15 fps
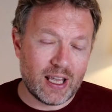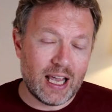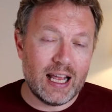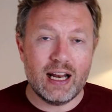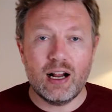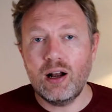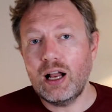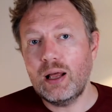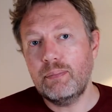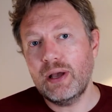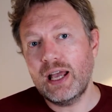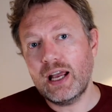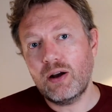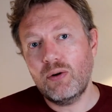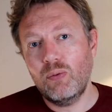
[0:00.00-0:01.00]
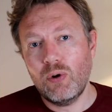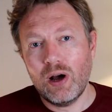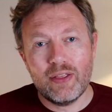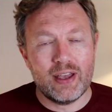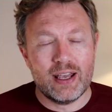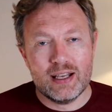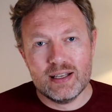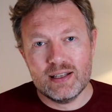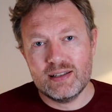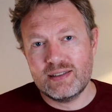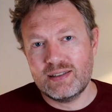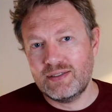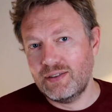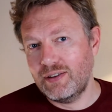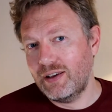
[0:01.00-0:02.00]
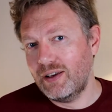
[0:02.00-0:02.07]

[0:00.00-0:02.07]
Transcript: And I'll unpack why that is